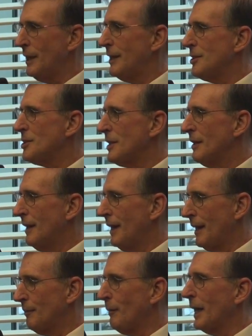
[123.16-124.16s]
is
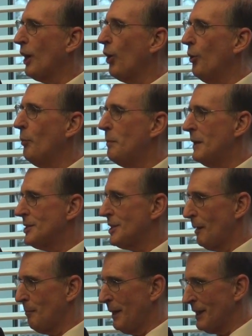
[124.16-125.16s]
that, my hope is
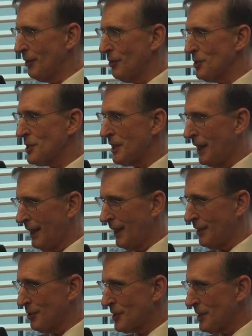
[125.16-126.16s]
that medical
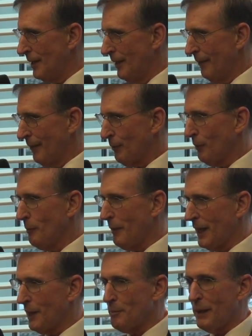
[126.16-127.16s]
science will
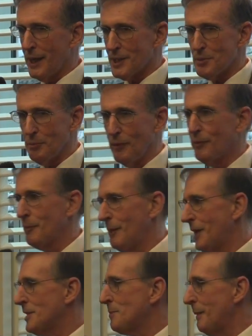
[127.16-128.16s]
make it possible for
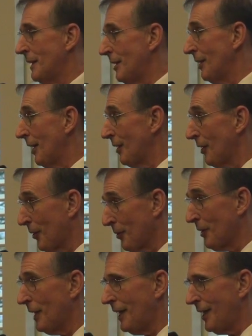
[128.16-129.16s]
me to spend another
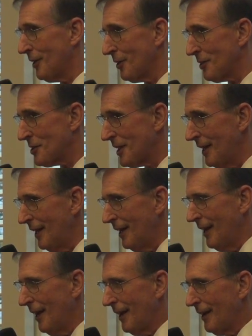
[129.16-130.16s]
thirty years.
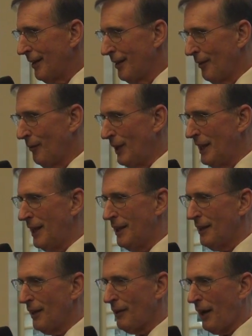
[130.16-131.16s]
You know, we
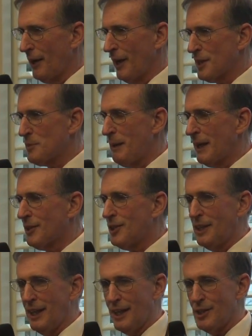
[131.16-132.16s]
need, I expect
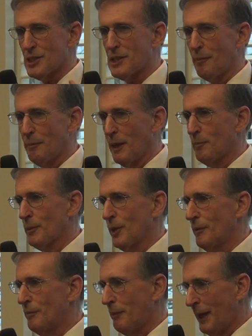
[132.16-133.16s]
to need some
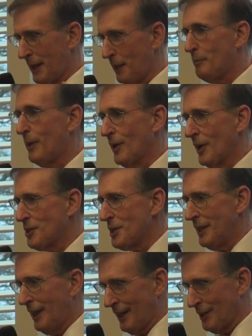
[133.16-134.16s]
number of body parts
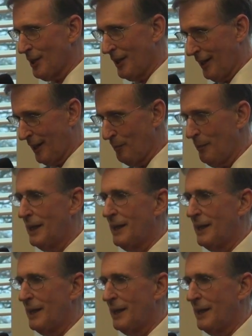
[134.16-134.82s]
in that time,